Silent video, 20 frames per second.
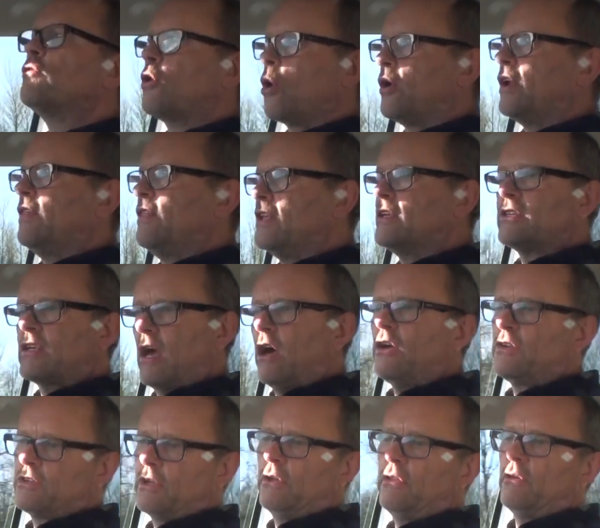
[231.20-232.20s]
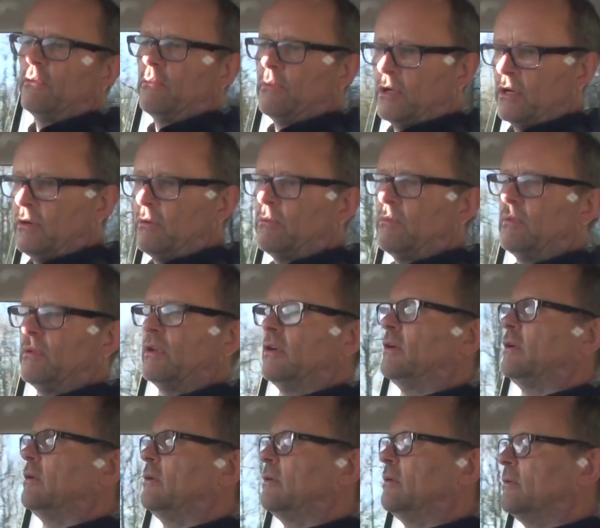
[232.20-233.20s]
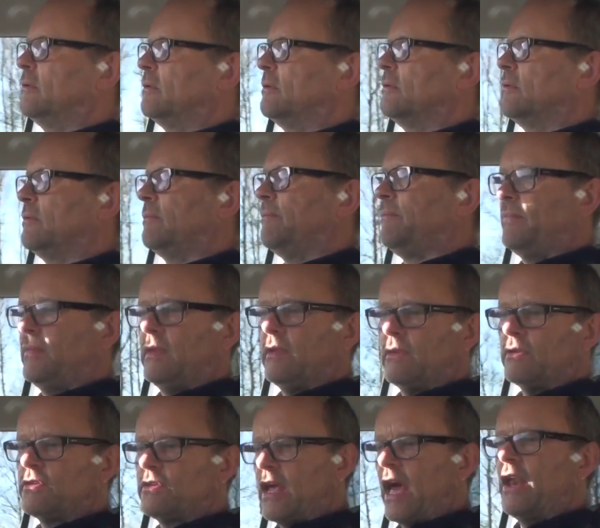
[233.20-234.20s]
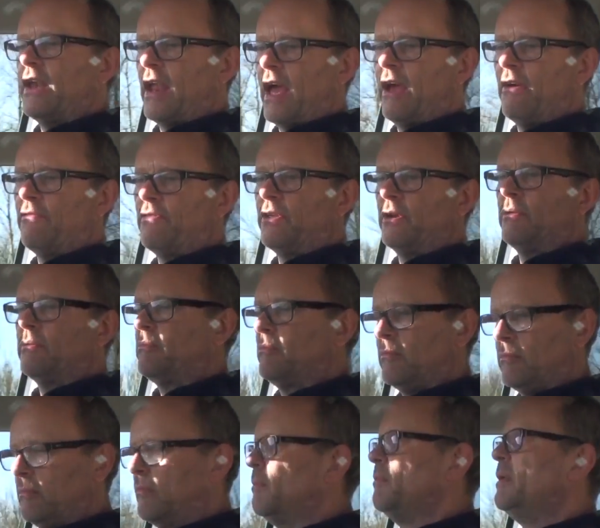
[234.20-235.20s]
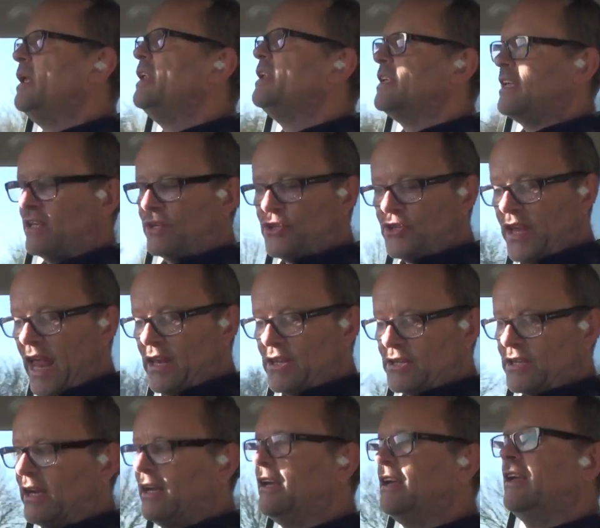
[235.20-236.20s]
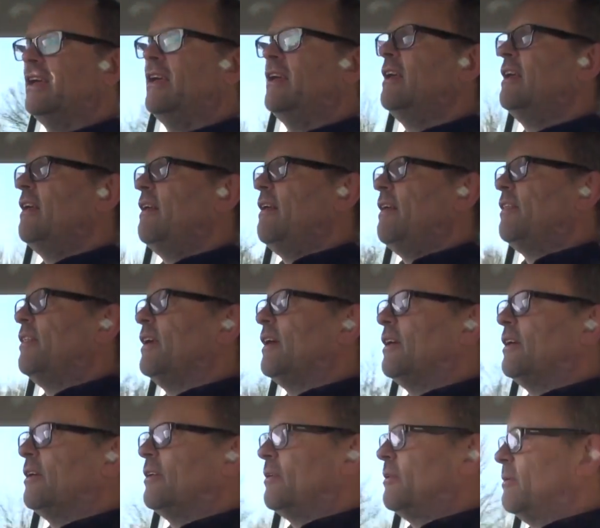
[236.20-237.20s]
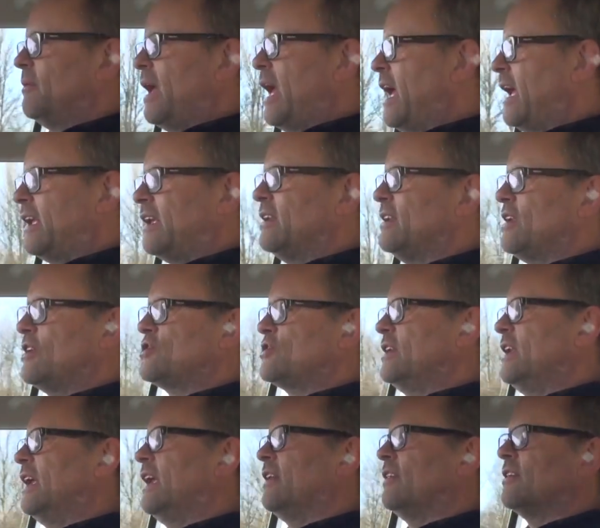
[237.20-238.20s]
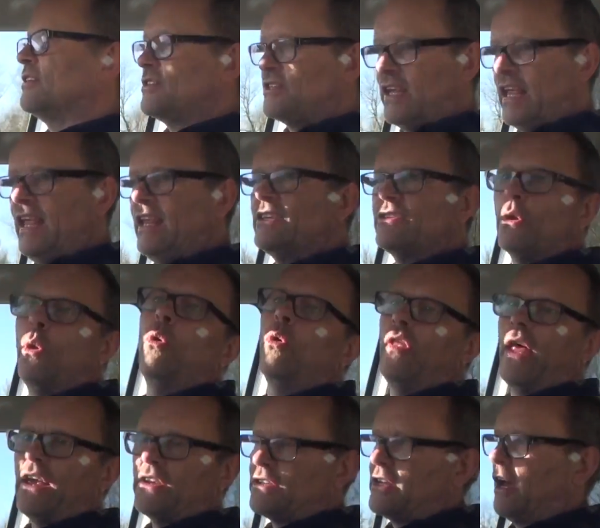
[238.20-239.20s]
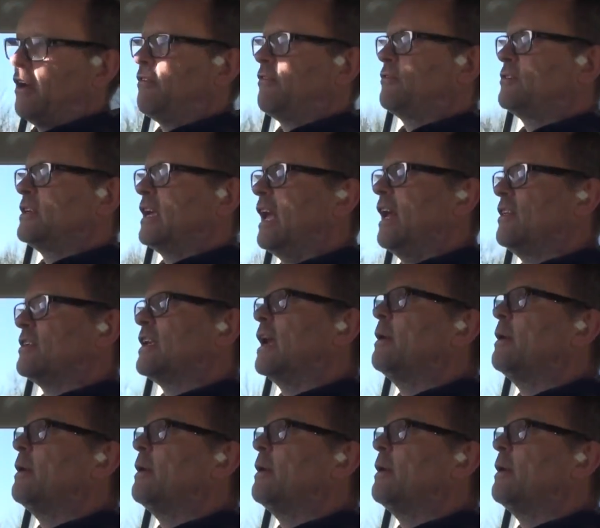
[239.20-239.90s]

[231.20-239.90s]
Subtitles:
you've got in this car, so the sat-nav, the media centre, the air conditioning, the seats, all that stuff, to get the